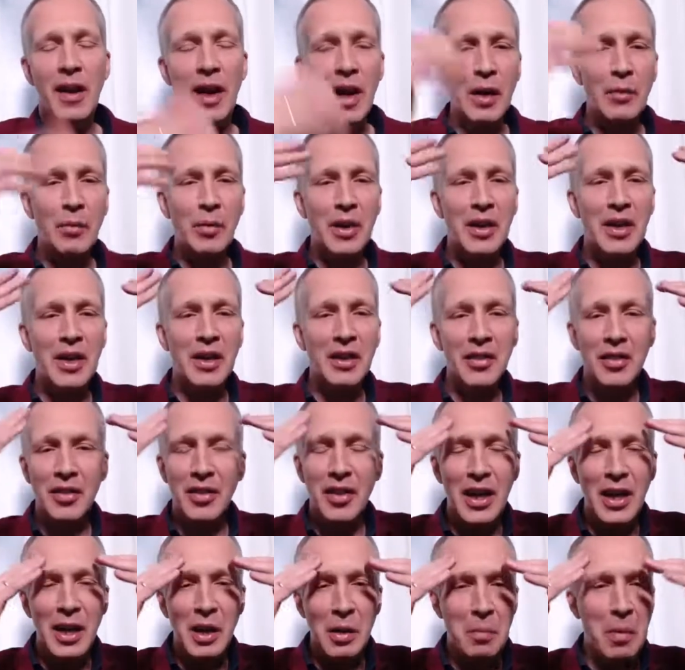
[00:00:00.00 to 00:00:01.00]
and we didn't
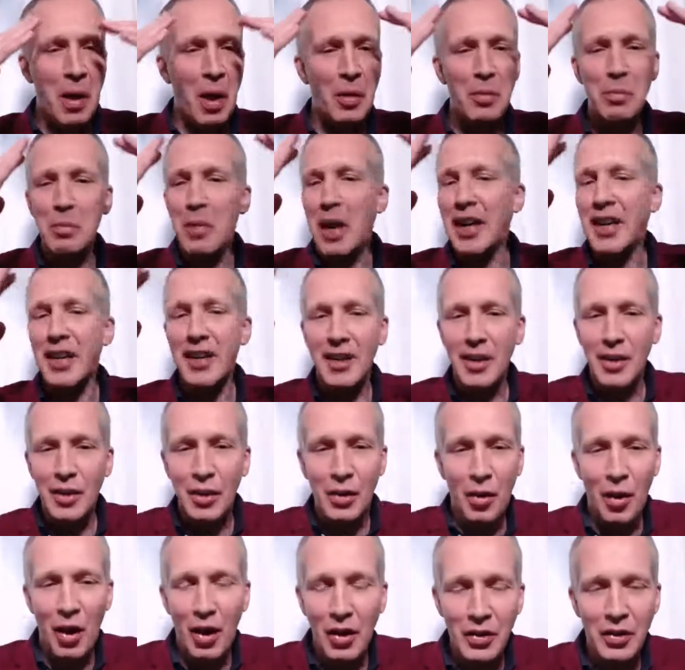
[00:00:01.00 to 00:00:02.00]
think about making a
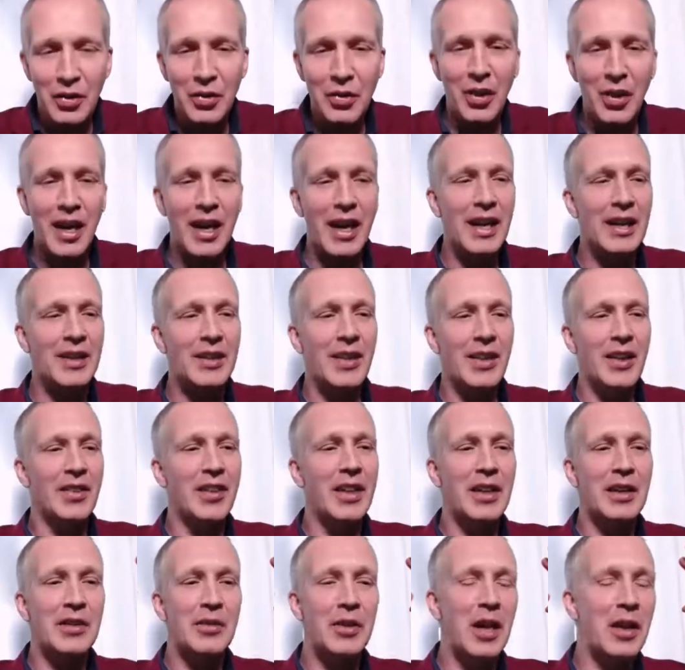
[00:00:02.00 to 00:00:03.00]
contract or
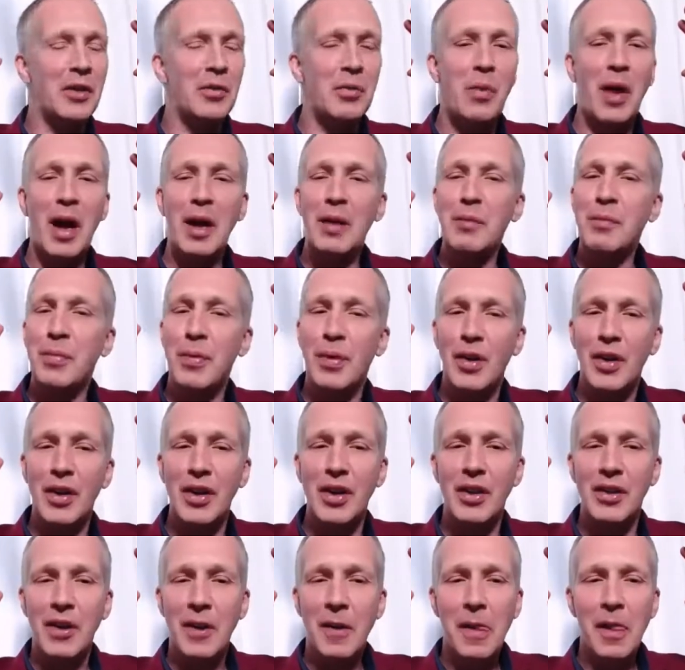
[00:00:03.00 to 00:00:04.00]
that at one
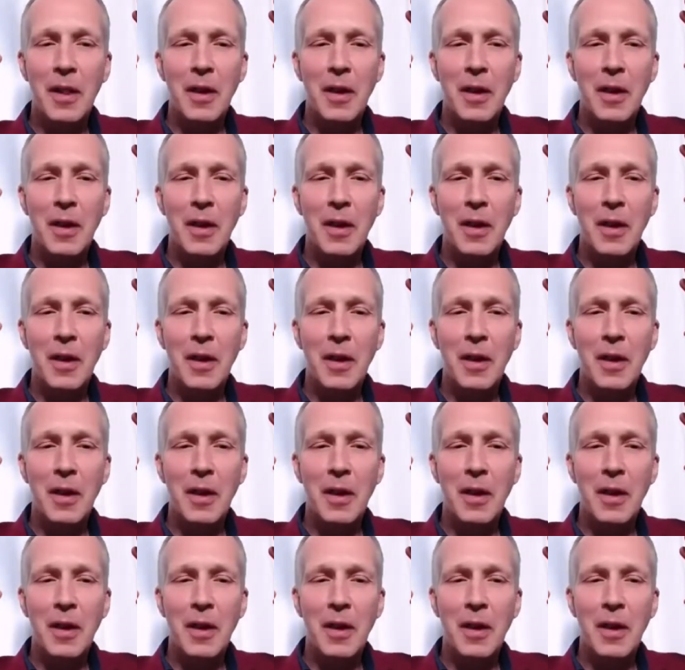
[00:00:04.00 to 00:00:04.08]
point